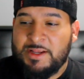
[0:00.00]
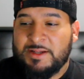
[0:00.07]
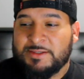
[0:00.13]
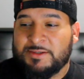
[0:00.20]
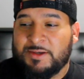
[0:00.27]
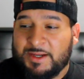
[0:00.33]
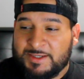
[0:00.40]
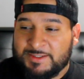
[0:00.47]

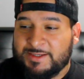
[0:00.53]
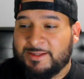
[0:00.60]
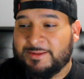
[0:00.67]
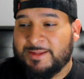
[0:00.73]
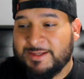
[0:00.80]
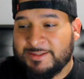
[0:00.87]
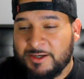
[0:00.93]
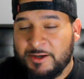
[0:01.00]
So like I said,
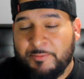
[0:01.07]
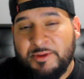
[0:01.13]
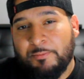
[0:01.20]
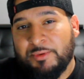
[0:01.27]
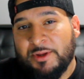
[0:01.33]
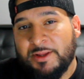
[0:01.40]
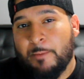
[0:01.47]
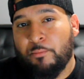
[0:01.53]
that's going to be the
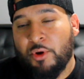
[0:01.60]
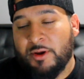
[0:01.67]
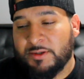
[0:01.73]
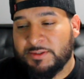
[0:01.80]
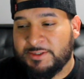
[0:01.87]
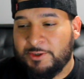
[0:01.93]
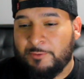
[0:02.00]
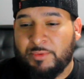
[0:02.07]
play that brought
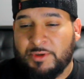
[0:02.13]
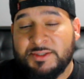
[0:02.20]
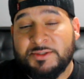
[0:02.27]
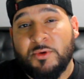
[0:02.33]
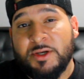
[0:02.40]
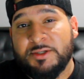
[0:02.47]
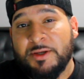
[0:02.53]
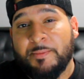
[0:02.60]
us here, but let's
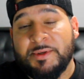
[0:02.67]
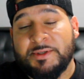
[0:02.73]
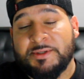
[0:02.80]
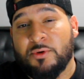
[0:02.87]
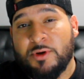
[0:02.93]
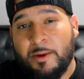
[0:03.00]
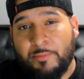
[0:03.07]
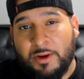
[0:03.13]
go to jump
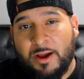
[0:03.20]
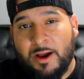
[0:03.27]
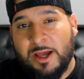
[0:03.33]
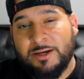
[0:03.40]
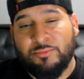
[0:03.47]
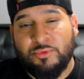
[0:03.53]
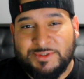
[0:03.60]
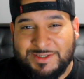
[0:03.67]
into a couple of
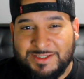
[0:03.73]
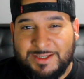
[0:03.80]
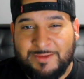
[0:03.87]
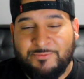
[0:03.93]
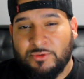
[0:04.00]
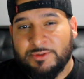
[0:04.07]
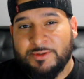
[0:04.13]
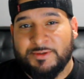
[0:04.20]
audibles to
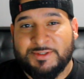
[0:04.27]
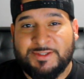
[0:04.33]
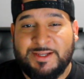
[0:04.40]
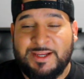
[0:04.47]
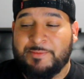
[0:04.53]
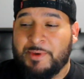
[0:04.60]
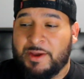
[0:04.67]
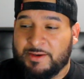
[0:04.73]
give you a little
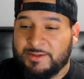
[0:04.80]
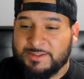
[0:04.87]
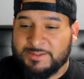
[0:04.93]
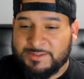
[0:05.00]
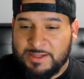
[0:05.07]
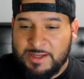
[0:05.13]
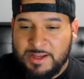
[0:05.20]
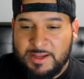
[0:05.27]
scheme out of
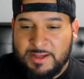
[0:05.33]
this.